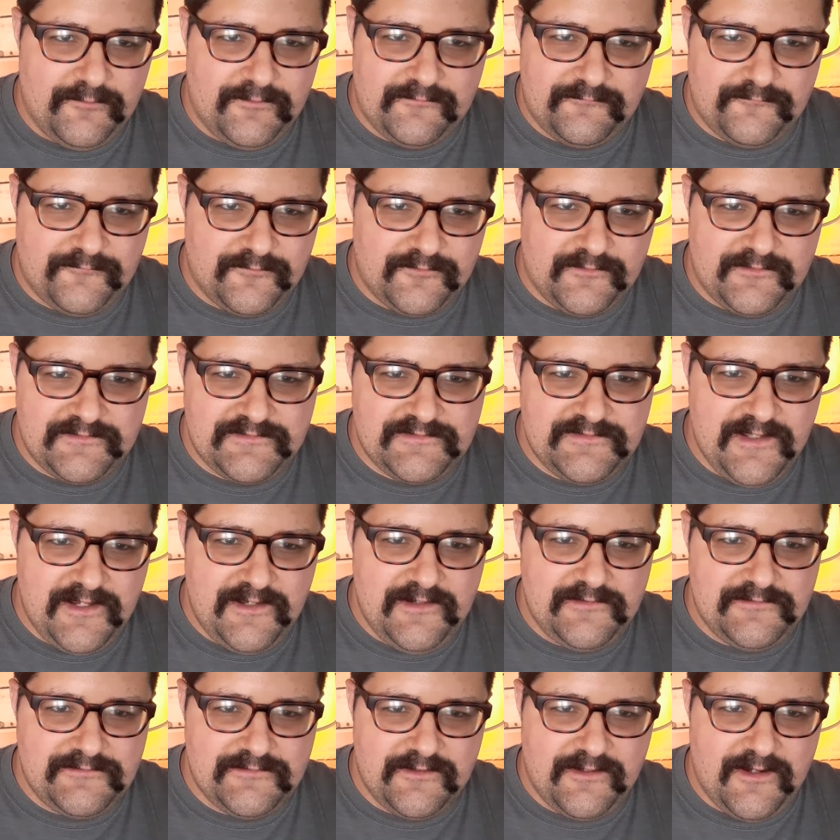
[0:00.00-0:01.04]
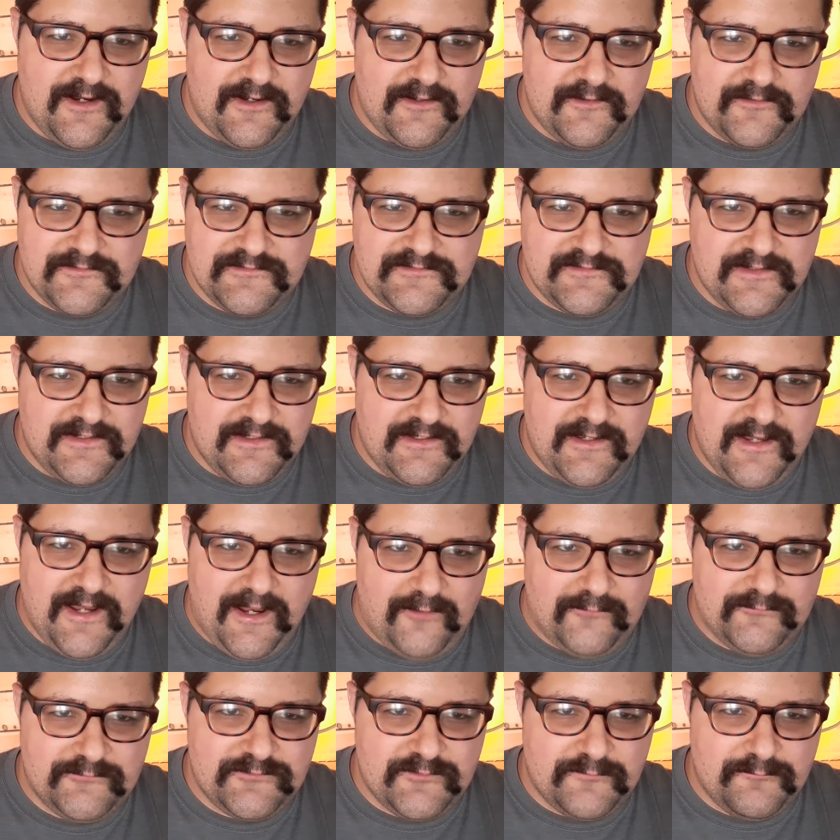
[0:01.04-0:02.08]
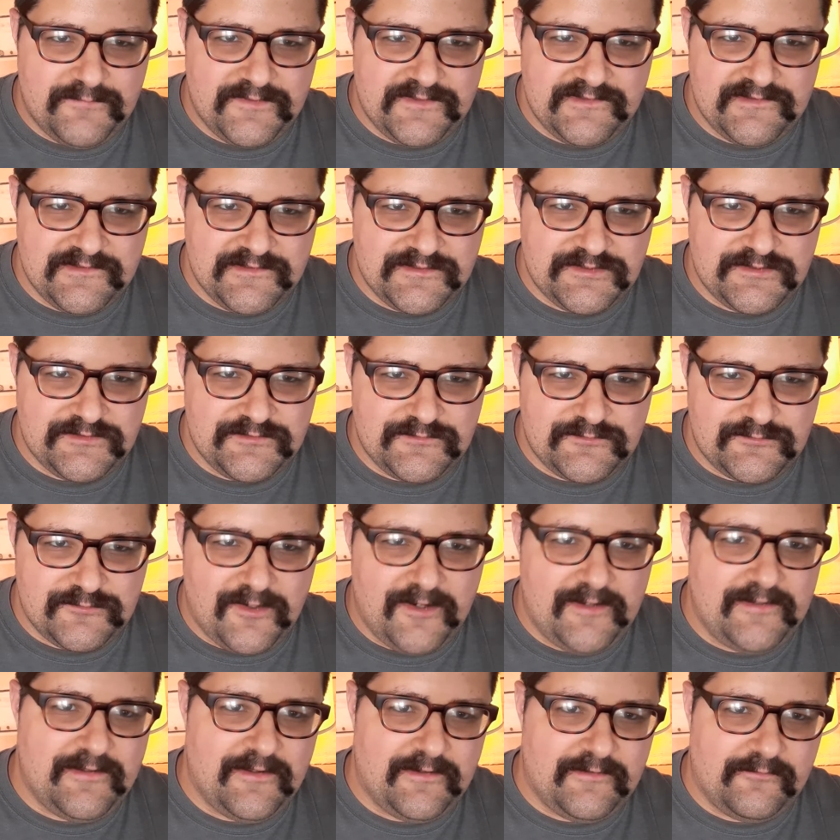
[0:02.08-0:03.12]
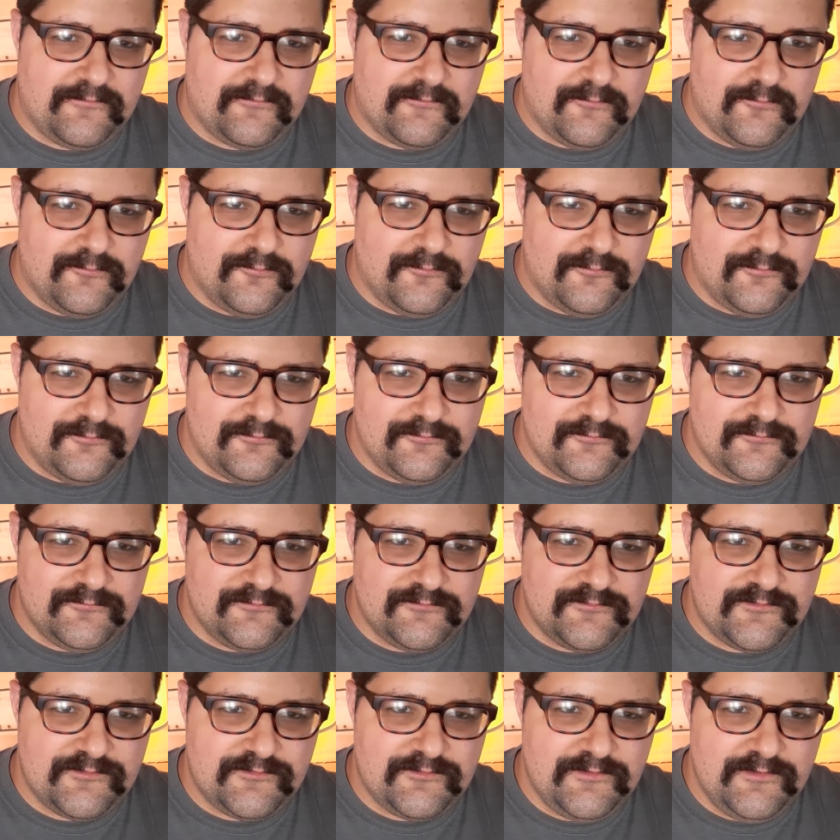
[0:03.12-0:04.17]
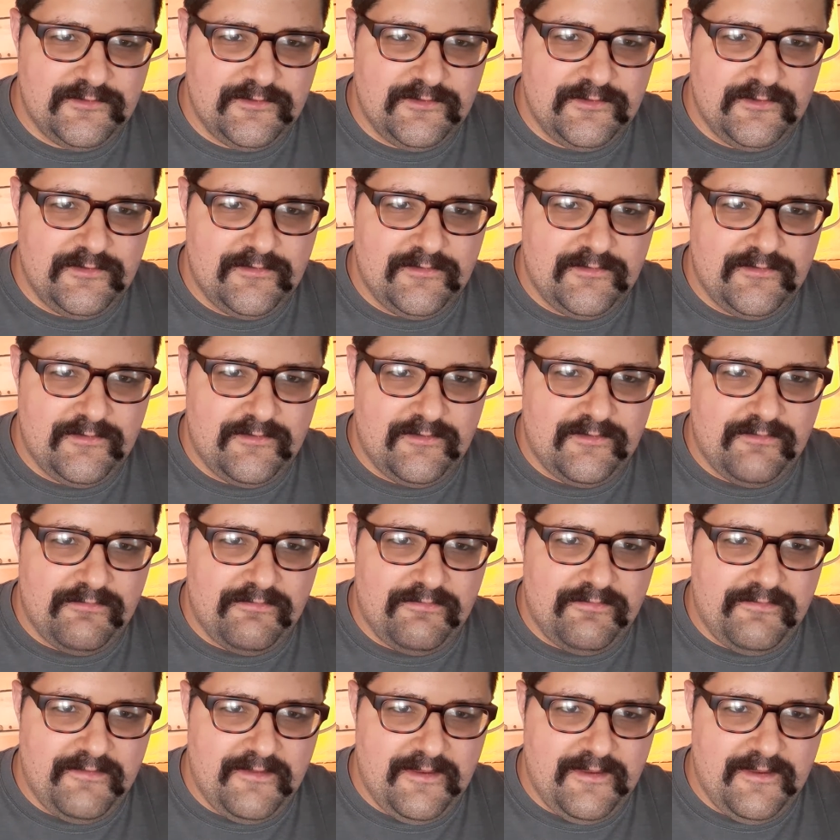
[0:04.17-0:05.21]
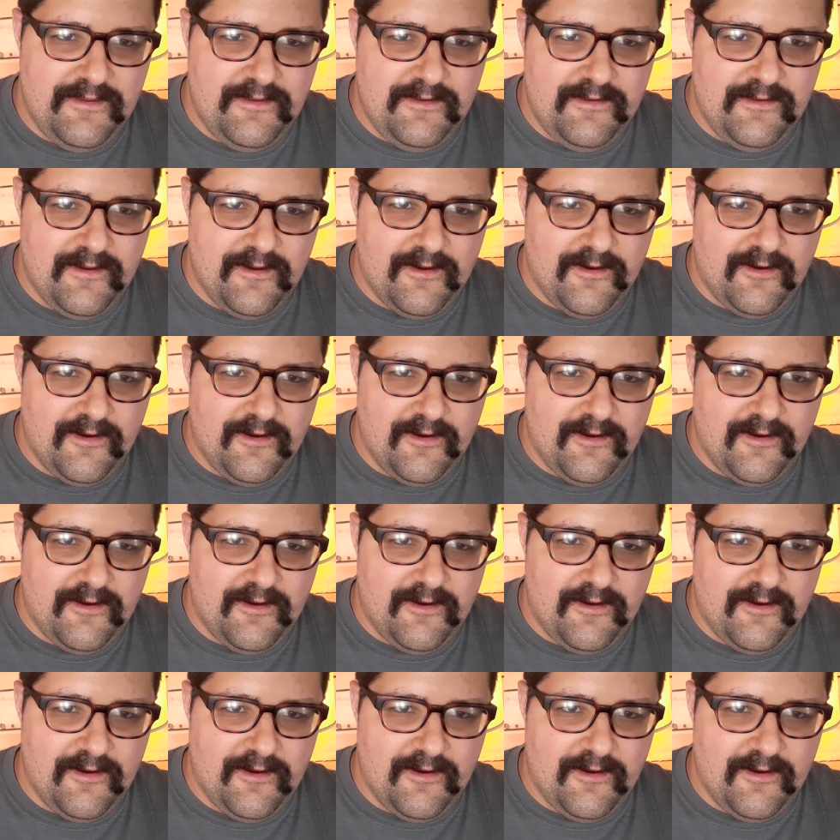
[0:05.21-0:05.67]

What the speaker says: for the cities, you got your city council positions, right? That includes the